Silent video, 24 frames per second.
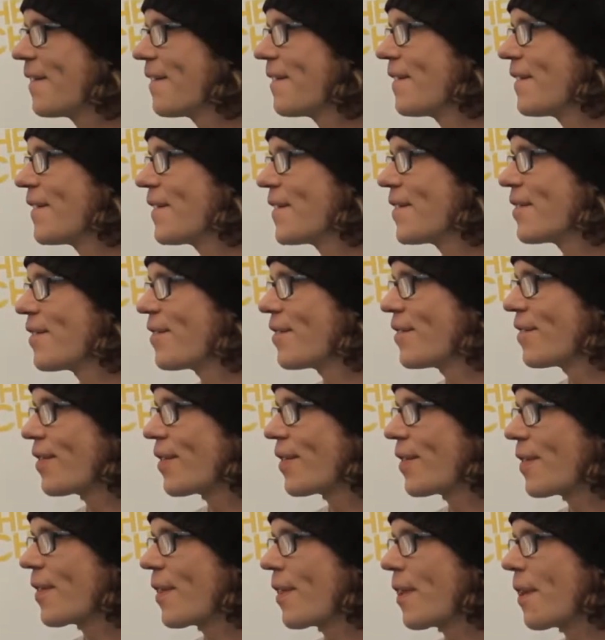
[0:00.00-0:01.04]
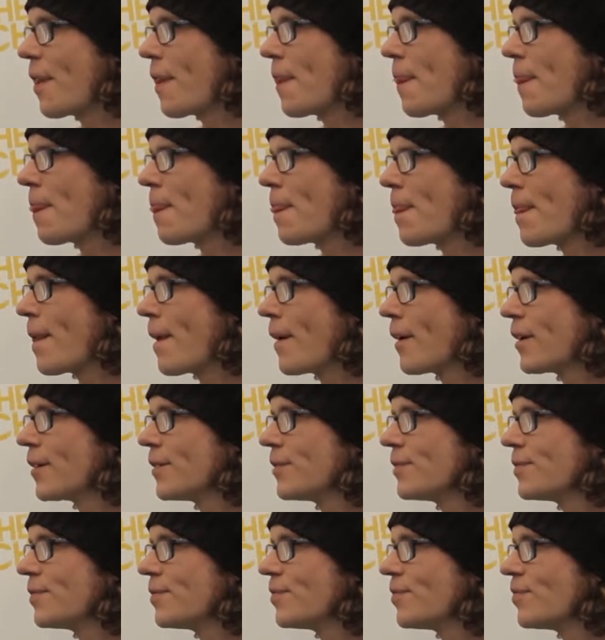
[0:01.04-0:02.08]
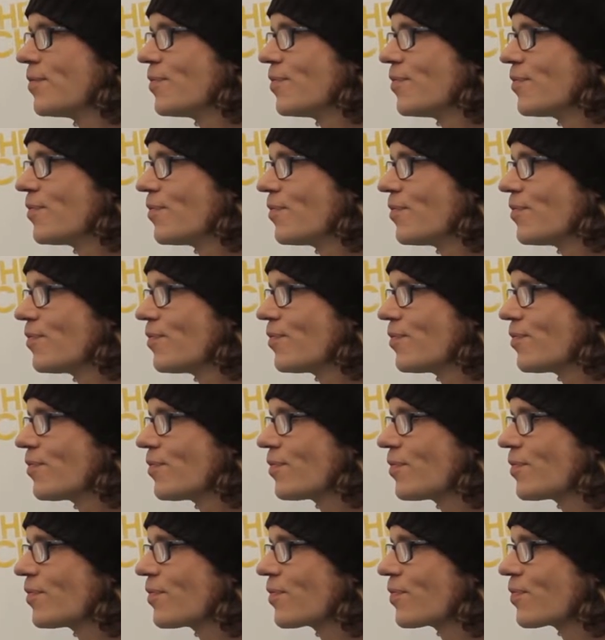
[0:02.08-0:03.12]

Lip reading: [no speech]